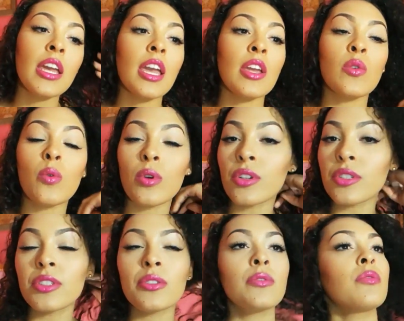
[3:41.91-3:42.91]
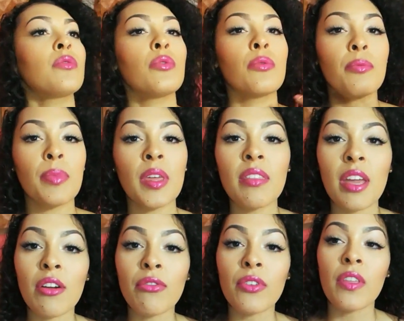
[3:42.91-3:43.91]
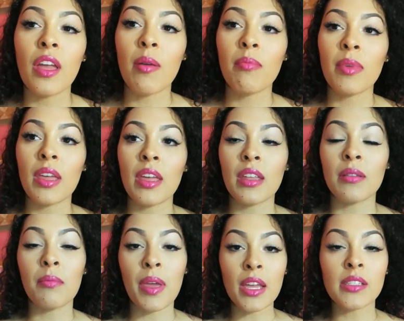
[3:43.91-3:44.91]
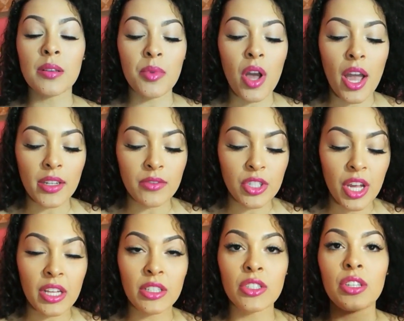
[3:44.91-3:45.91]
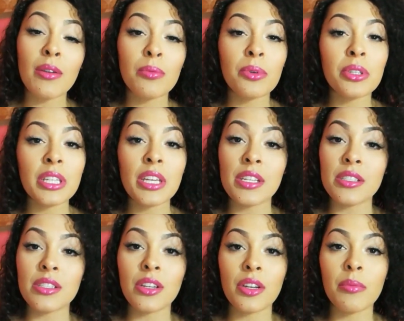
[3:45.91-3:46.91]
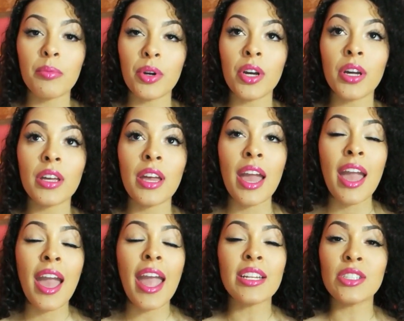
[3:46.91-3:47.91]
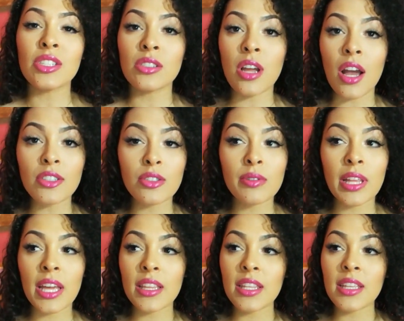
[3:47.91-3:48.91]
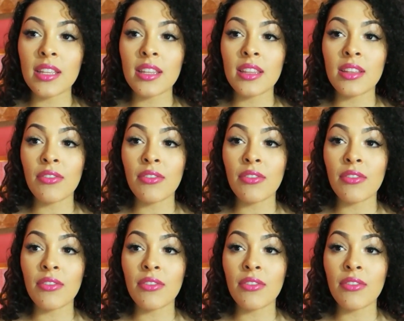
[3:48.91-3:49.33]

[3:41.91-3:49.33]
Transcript: in order to be there for them and make some kind of change. It really is a good book, and it's not too lengthy. The